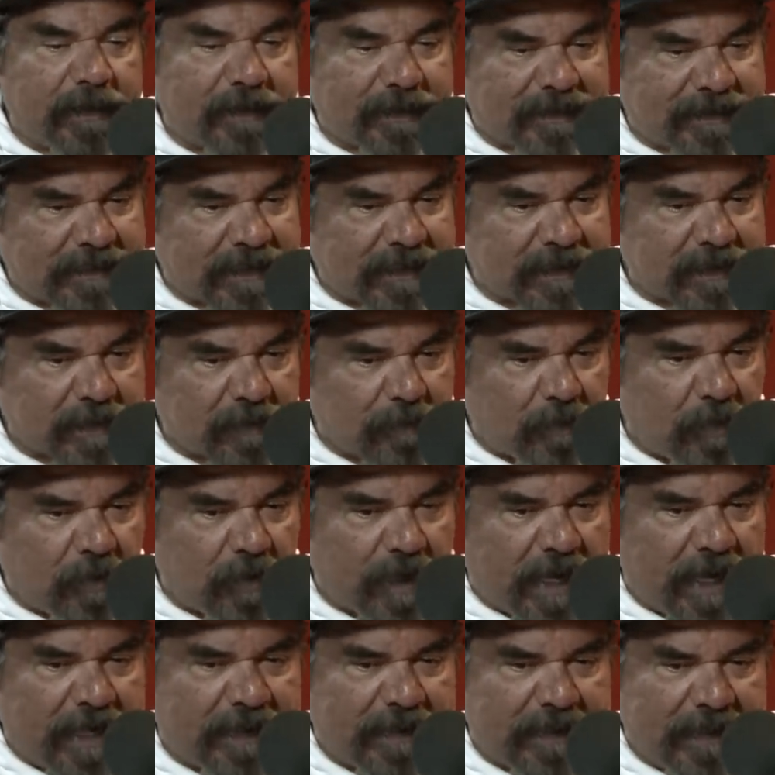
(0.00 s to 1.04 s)
accessible,
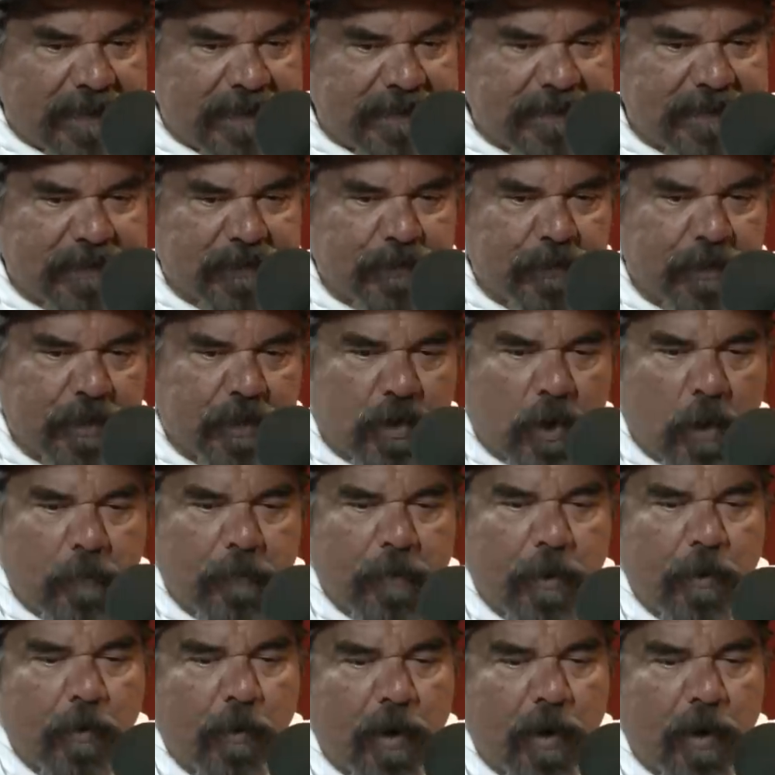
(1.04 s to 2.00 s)
and easy to incorporate